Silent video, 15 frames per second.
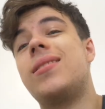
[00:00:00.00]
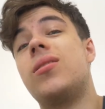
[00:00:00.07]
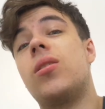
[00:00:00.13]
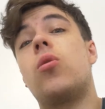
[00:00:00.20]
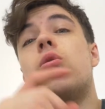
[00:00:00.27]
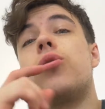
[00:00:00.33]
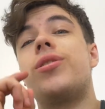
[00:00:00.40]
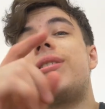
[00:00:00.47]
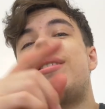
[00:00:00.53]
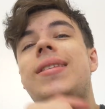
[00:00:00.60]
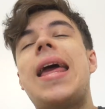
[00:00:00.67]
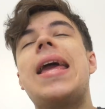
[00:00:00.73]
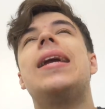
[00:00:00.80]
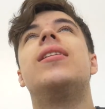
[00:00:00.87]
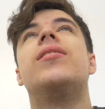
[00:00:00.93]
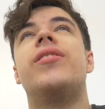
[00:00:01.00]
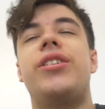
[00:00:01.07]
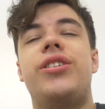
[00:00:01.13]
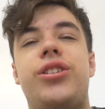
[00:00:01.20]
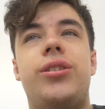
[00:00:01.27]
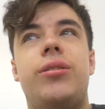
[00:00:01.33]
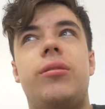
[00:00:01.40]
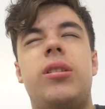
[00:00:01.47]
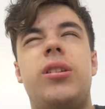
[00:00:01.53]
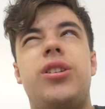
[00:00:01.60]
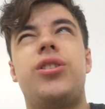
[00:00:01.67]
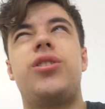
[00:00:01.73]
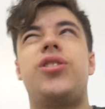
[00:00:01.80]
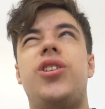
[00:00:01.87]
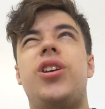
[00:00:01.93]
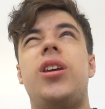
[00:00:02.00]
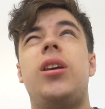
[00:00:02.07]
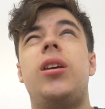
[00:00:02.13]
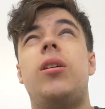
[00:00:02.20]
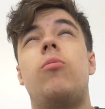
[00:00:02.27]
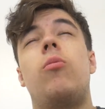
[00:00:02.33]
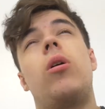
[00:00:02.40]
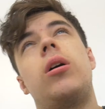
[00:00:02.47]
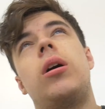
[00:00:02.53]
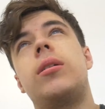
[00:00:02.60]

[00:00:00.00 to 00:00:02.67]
So what a steak is a cheat, well,